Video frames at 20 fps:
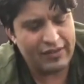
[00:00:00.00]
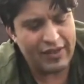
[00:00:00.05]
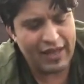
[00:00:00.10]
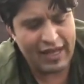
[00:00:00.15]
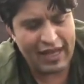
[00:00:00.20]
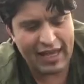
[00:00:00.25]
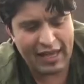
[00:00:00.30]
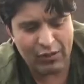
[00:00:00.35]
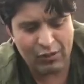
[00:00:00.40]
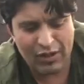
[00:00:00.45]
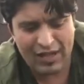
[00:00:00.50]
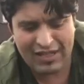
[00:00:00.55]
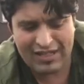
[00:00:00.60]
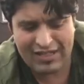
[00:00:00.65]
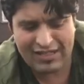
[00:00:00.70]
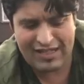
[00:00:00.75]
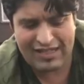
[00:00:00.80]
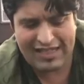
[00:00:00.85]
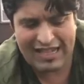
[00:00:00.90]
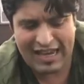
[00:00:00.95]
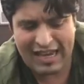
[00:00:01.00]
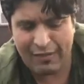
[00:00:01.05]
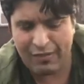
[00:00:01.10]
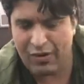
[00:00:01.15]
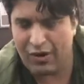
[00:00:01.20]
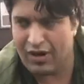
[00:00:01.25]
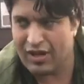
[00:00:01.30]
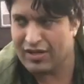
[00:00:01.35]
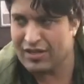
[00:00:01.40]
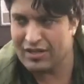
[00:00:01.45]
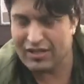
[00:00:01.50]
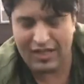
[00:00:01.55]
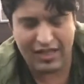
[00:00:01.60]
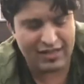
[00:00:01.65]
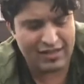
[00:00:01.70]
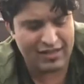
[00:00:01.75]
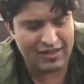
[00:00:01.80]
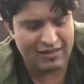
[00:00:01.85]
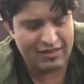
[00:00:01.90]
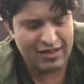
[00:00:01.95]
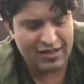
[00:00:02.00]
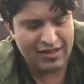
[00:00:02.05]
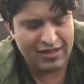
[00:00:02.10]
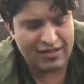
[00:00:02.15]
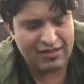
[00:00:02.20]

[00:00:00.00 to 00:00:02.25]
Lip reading: they have less decay process, and so